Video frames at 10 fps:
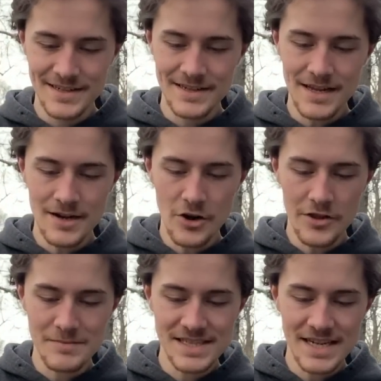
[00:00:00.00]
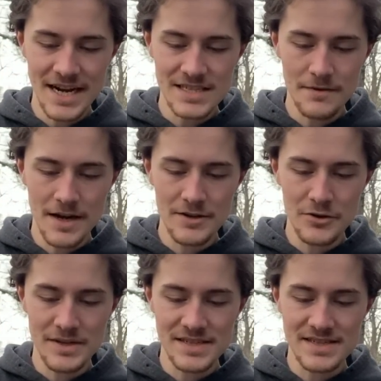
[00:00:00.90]
Getting all them satisfying
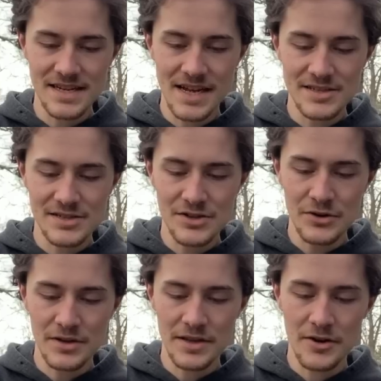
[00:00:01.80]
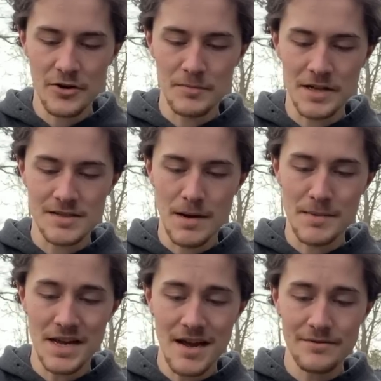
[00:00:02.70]
noises today, certainly no complaints on my behalf.